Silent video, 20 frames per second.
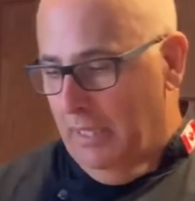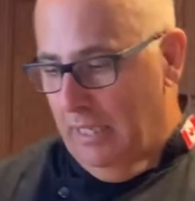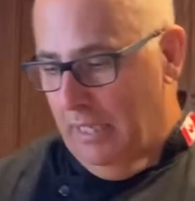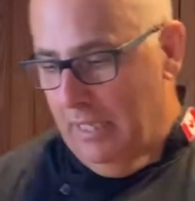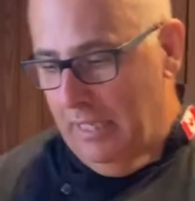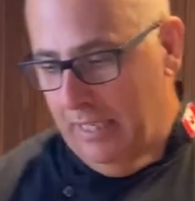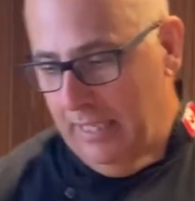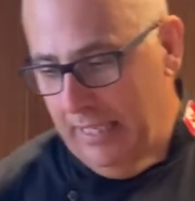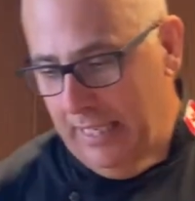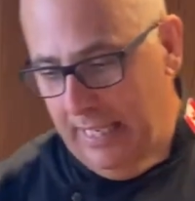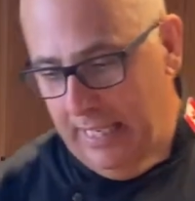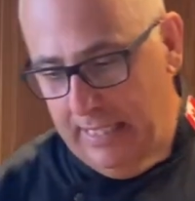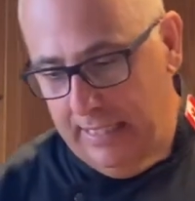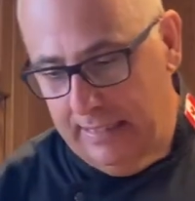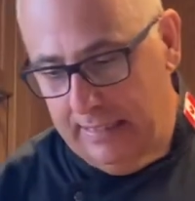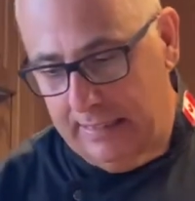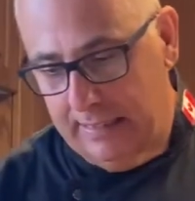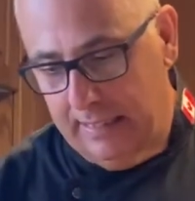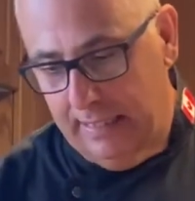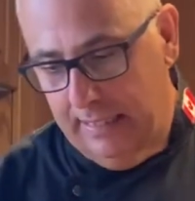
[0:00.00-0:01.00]
And
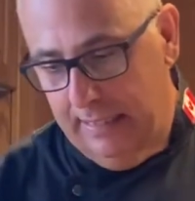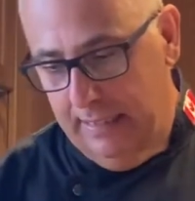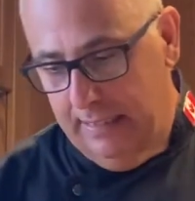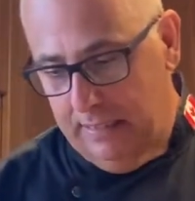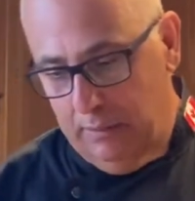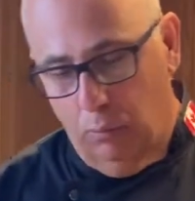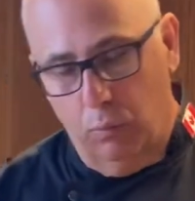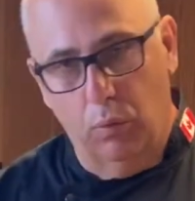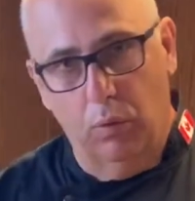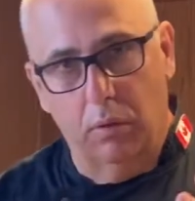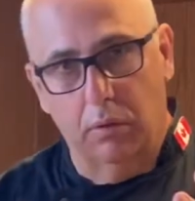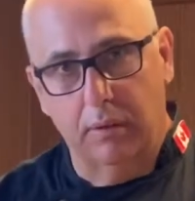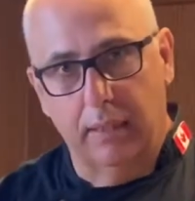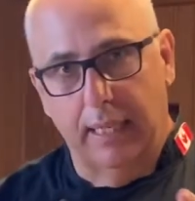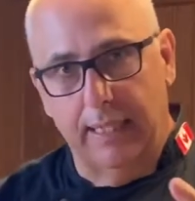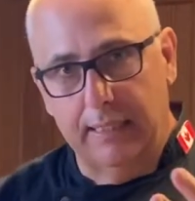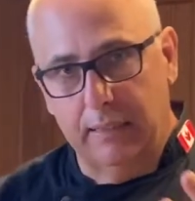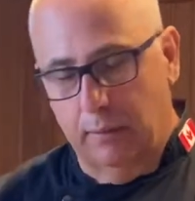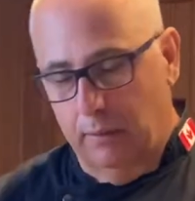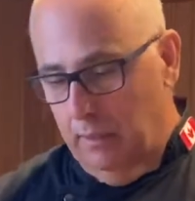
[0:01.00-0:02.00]
it's a real
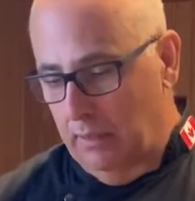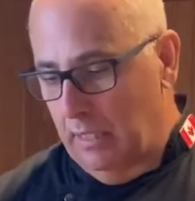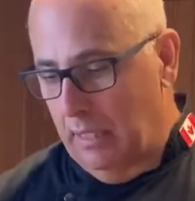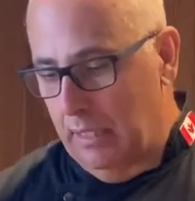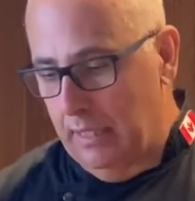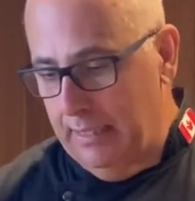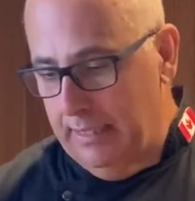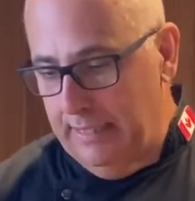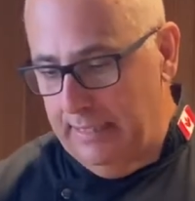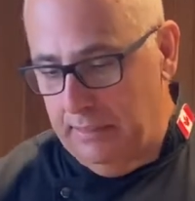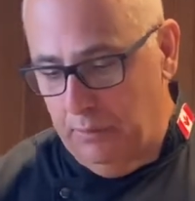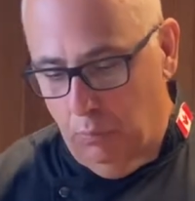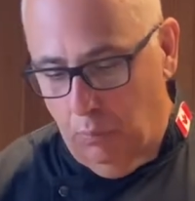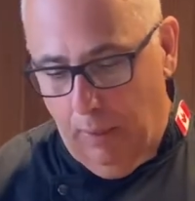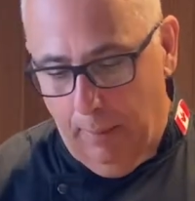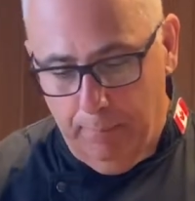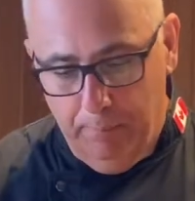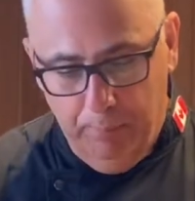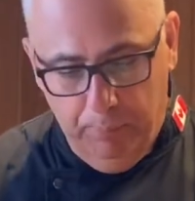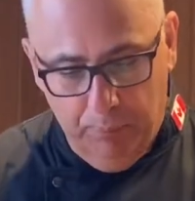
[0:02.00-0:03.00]
nice, easy rub.